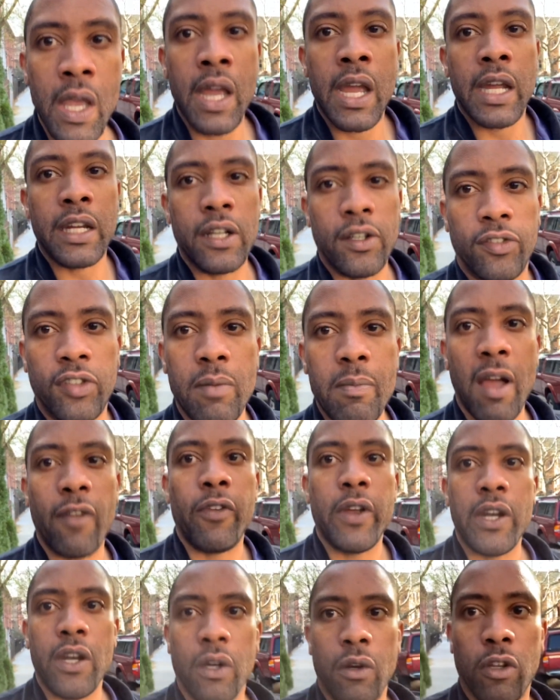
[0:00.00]
And you see my
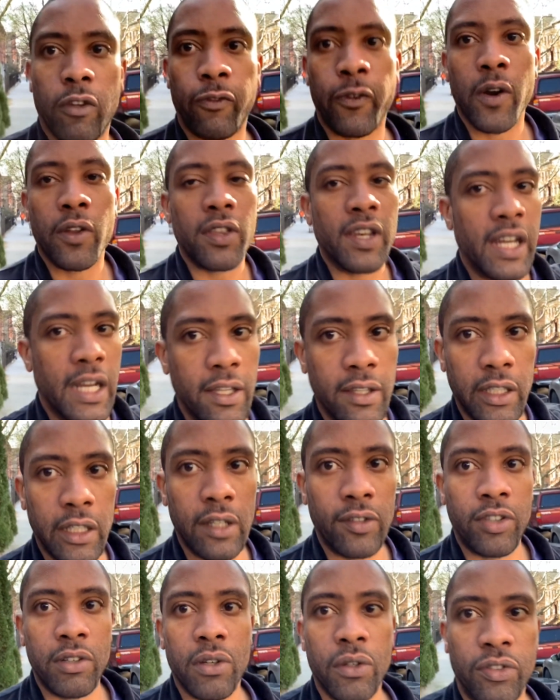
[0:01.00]
video goes further than anything you
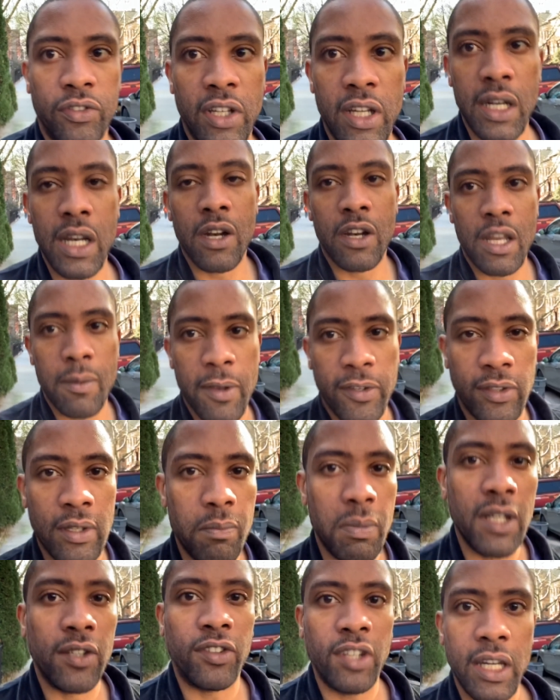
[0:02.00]
see on CNN and
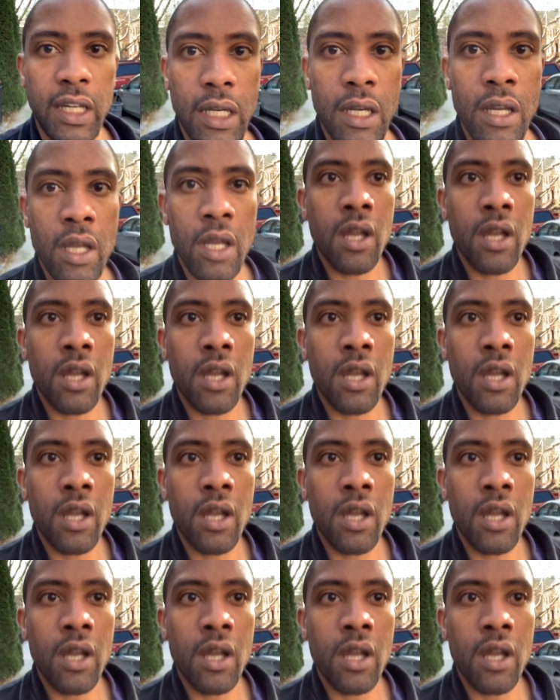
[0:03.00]
MSNBC